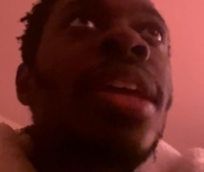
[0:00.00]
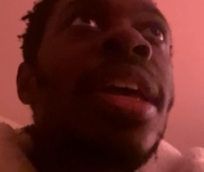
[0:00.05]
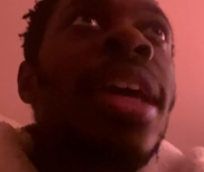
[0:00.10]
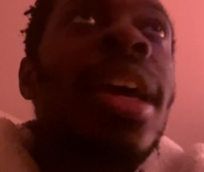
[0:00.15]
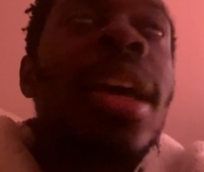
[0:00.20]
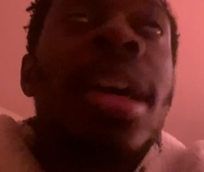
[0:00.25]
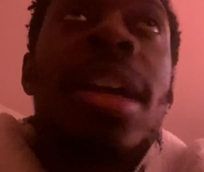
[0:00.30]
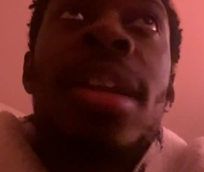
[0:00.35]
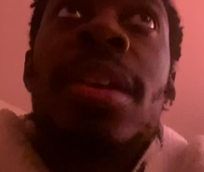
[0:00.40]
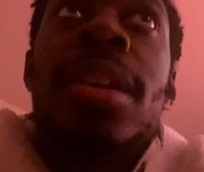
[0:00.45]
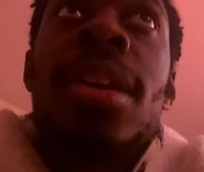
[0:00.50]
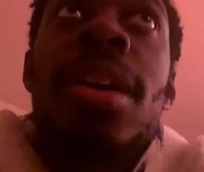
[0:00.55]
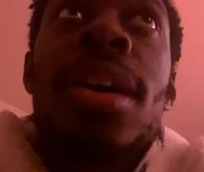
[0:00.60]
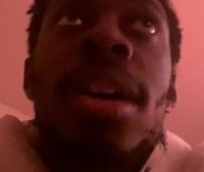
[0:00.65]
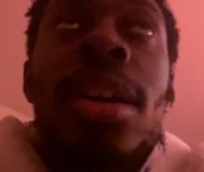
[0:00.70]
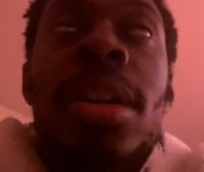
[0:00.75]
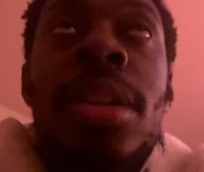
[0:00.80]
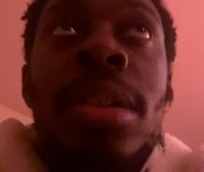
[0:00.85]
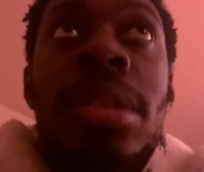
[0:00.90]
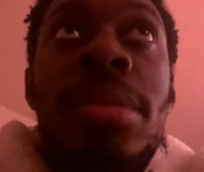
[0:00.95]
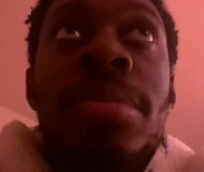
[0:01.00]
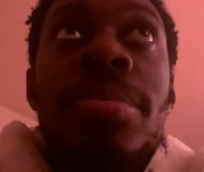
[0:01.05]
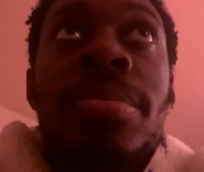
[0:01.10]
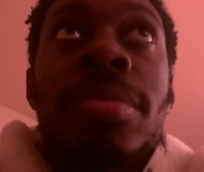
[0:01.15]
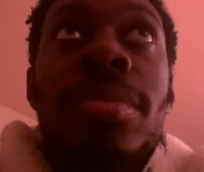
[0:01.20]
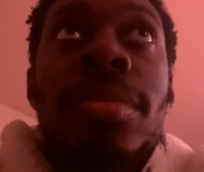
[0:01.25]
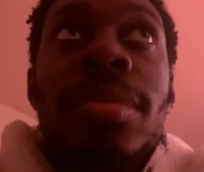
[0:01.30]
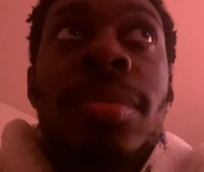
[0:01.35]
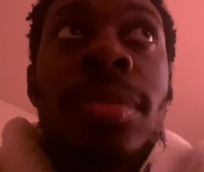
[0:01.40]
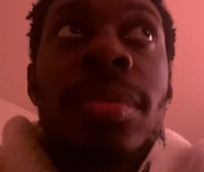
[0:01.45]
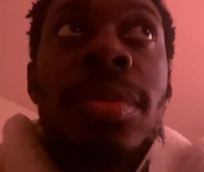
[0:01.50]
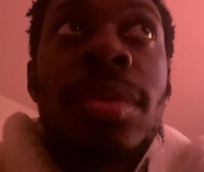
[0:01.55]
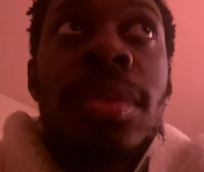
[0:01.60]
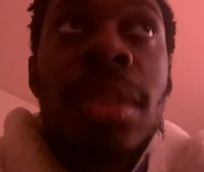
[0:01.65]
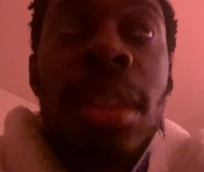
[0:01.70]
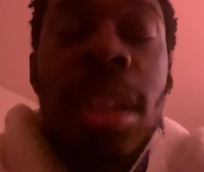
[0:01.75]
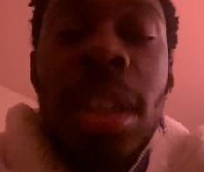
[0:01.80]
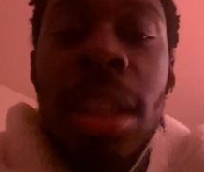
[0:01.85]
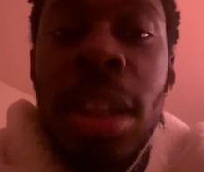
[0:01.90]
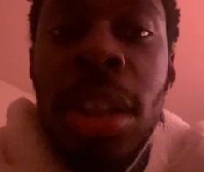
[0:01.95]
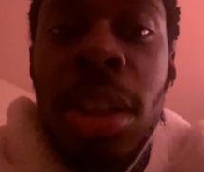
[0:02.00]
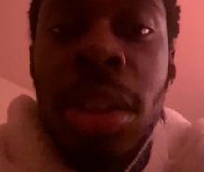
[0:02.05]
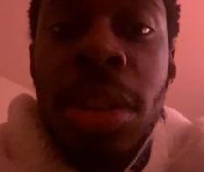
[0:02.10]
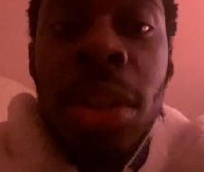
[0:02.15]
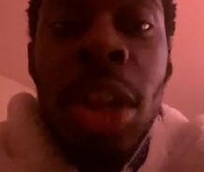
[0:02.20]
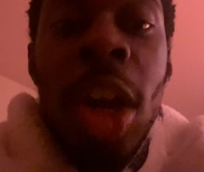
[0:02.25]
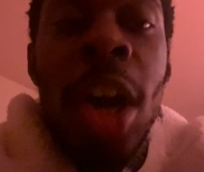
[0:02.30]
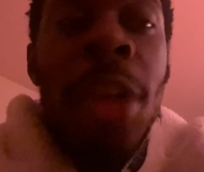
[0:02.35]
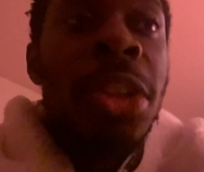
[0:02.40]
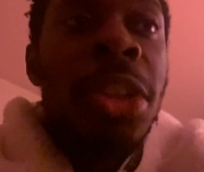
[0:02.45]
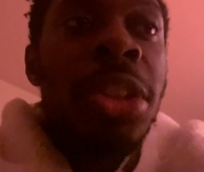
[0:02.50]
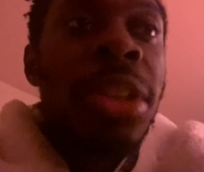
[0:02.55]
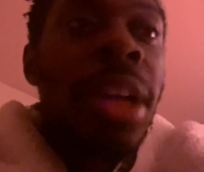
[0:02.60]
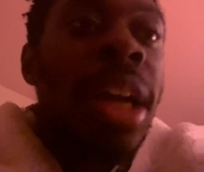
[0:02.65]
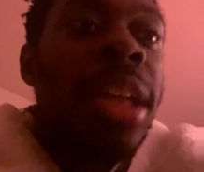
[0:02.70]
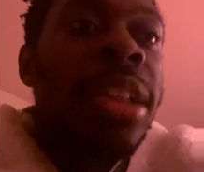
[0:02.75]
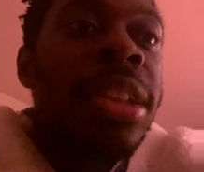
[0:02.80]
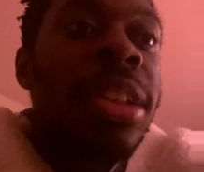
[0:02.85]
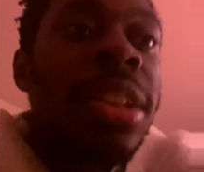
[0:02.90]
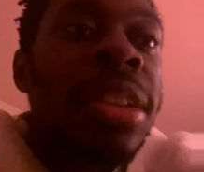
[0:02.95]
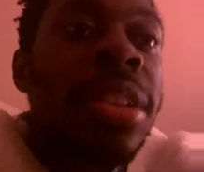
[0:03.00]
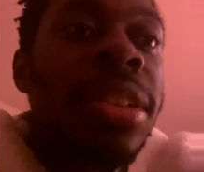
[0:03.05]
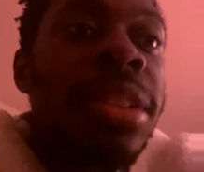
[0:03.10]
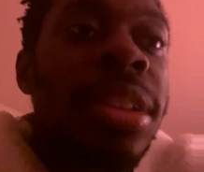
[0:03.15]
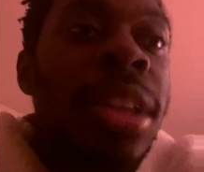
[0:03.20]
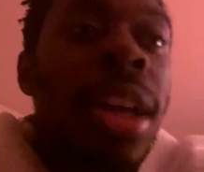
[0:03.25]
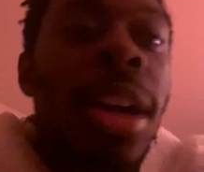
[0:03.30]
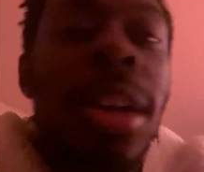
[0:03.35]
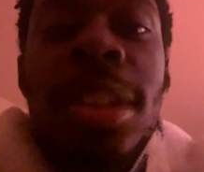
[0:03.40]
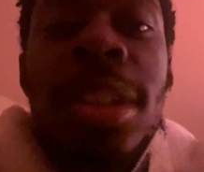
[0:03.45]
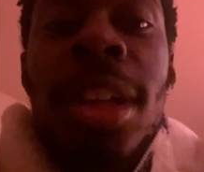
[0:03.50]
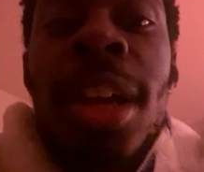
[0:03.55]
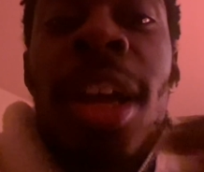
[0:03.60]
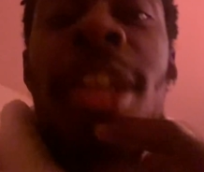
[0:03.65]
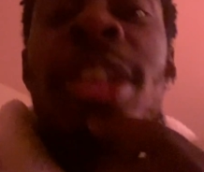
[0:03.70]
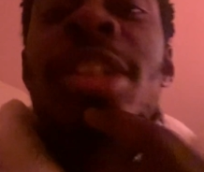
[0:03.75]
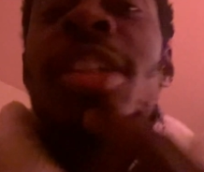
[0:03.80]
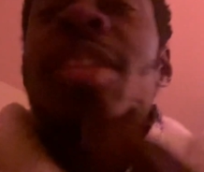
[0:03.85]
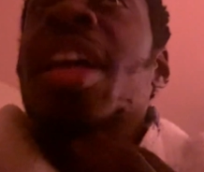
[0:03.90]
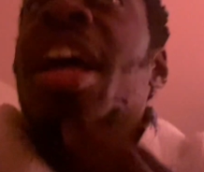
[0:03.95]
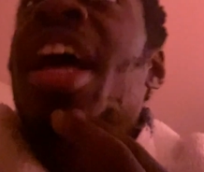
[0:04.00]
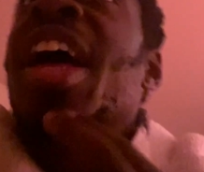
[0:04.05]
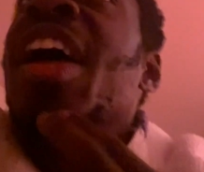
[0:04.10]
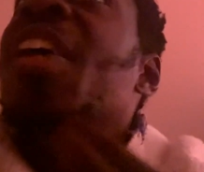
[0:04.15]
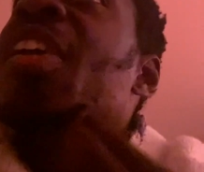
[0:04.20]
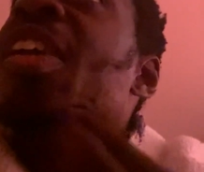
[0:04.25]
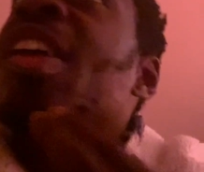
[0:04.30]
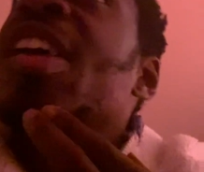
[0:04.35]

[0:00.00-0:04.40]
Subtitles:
And law of attraction tells us that